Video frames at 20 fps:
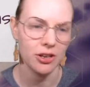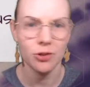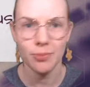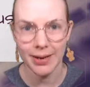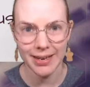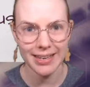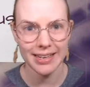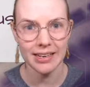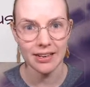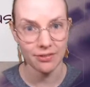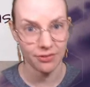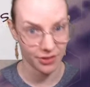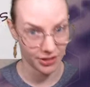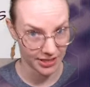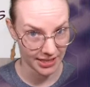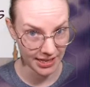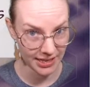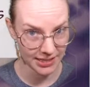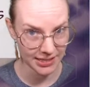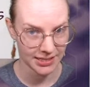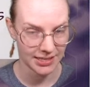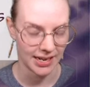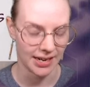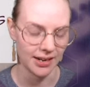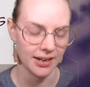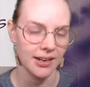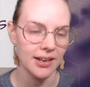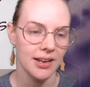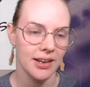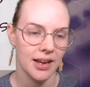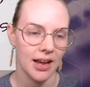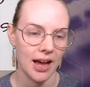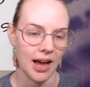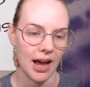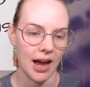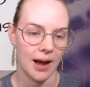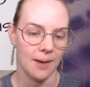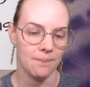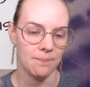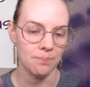You may need it for testing,
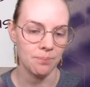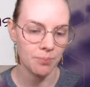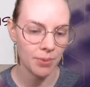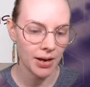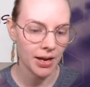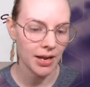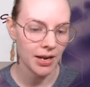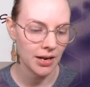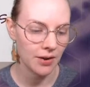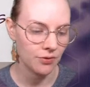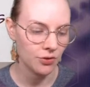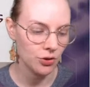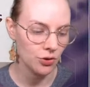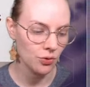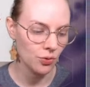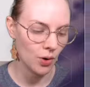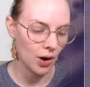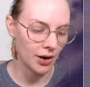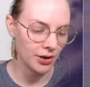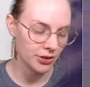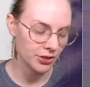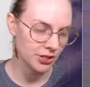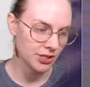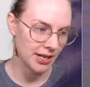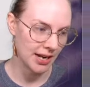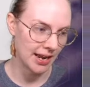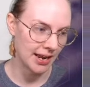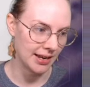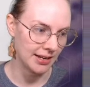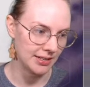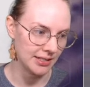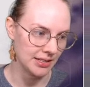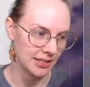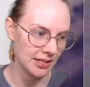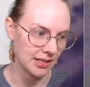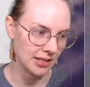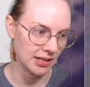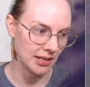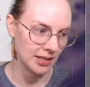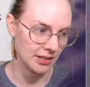but if you understand
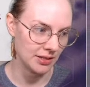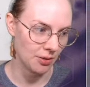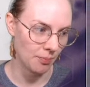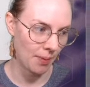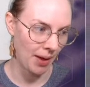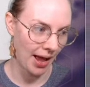the